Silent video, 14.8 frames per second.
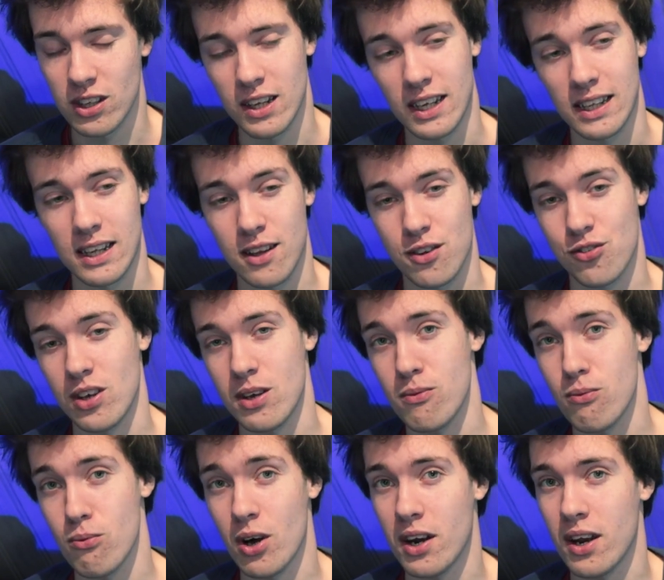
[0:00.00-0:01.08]
like let's say
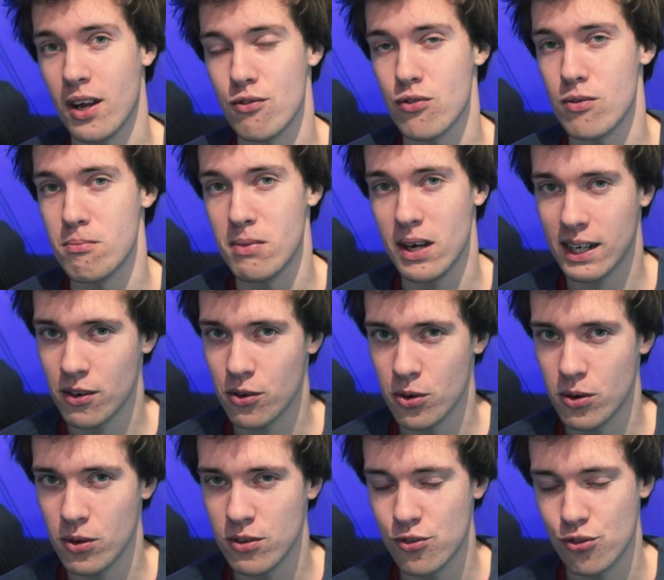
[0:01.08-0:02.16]
100
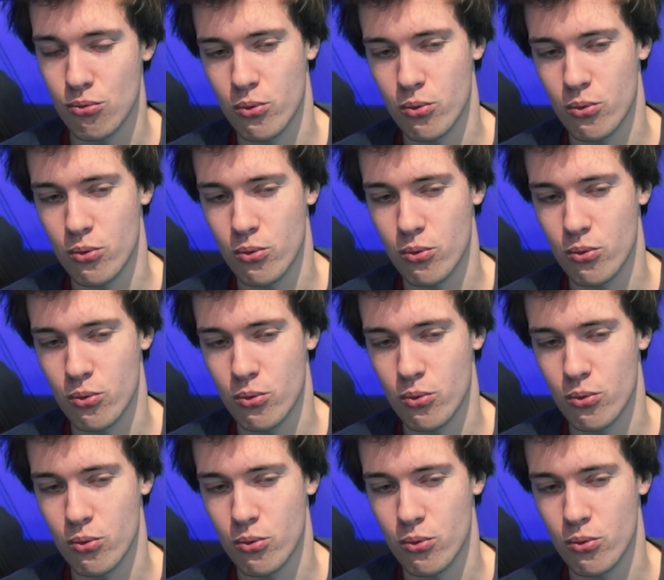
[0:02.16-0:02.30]
megahertz,